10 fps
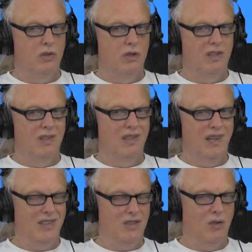and
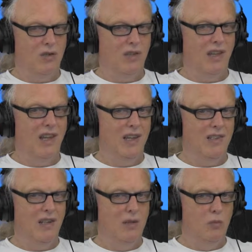that is not the
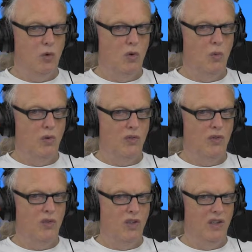case anymore with
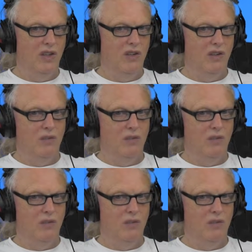the